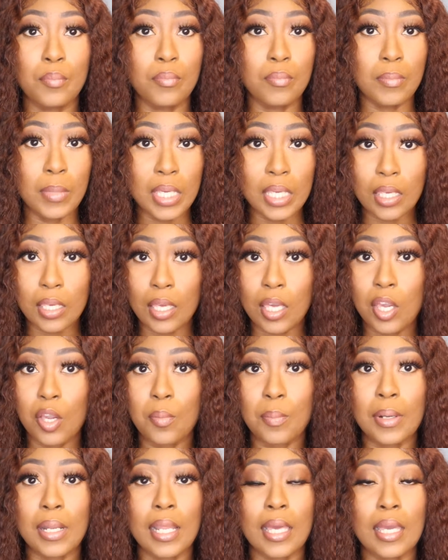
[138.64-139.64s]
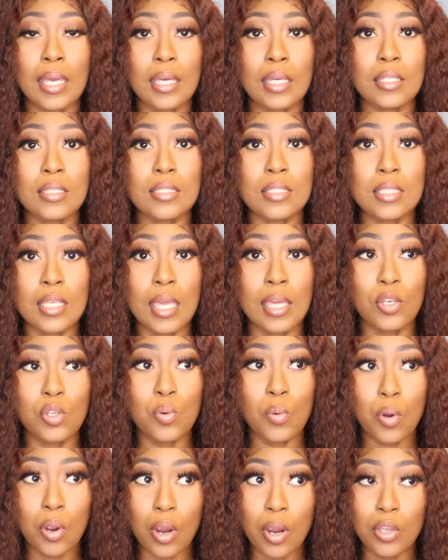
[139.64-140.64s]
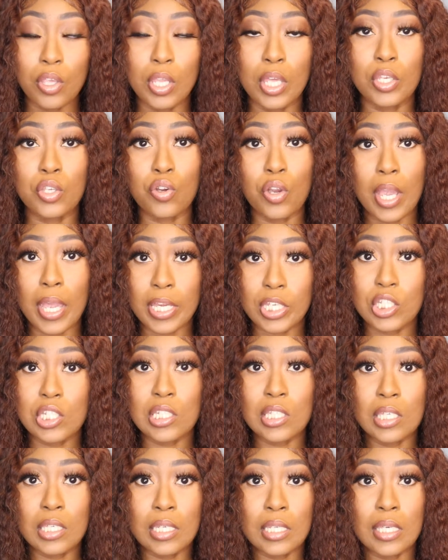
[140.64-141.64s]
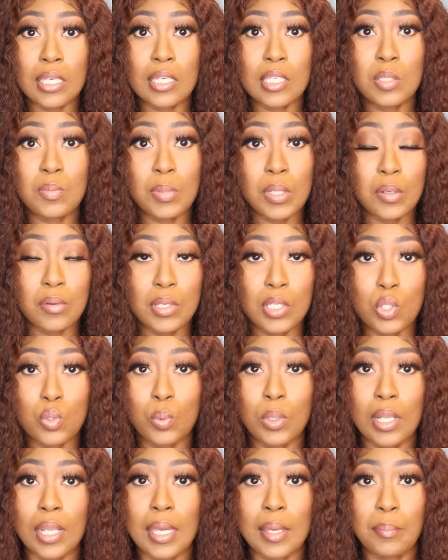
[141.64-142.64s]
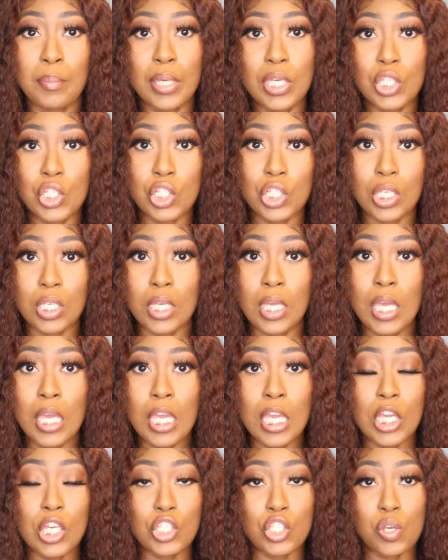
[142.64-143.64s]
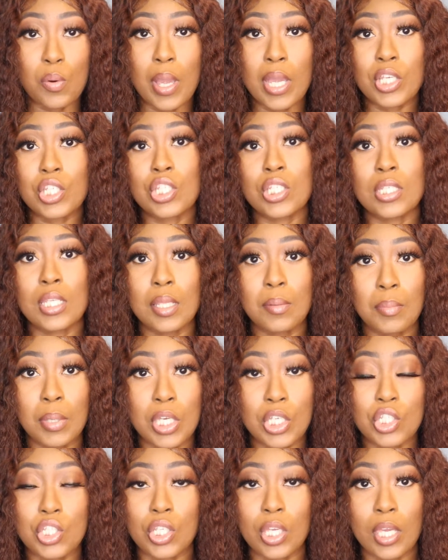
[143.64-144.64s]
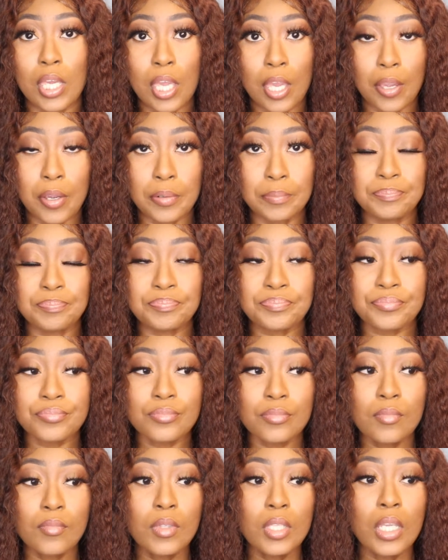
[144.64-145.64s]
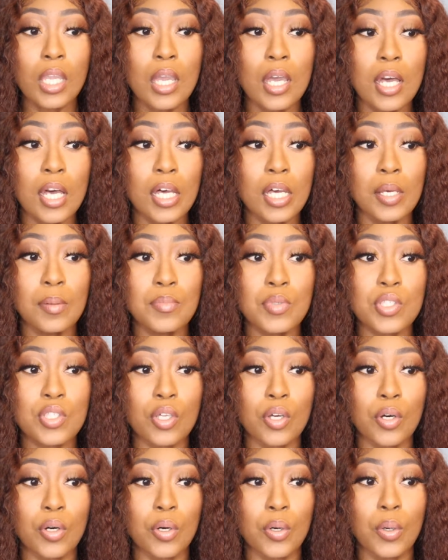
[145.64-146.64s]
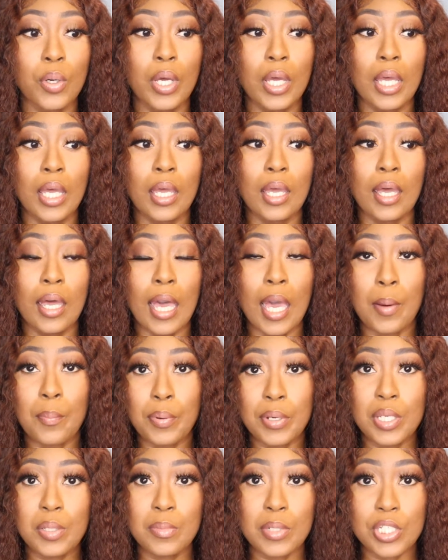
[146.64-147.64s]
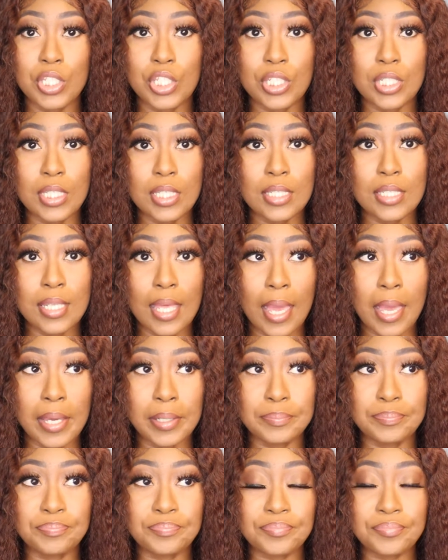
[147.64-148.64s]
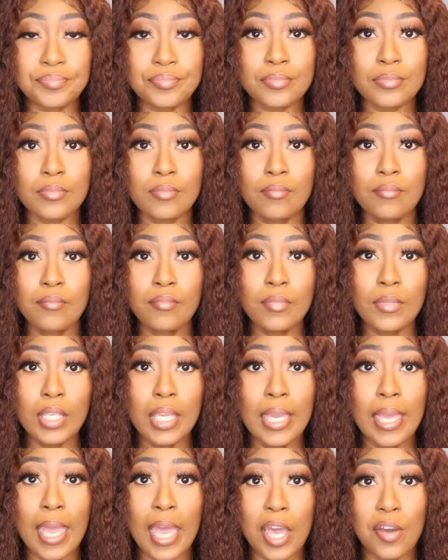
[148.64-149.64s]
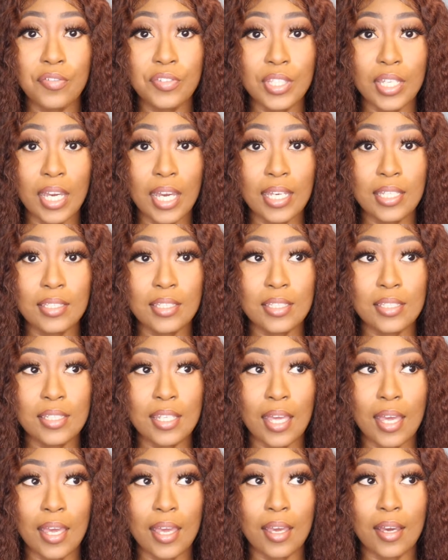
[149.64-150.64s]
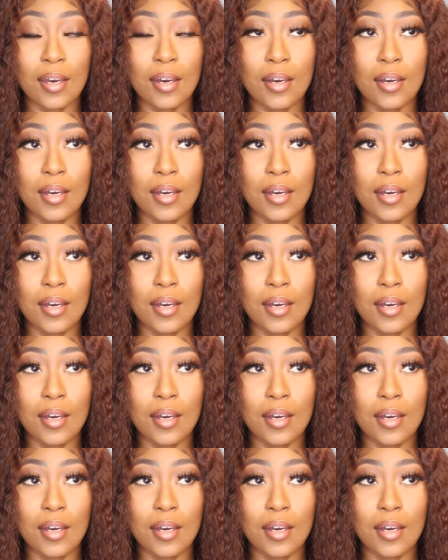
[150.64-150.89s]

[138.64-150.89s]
making care plans, and you're actually getting experience with like patient interaction and patient care. So I pretty much did that, and after I did that,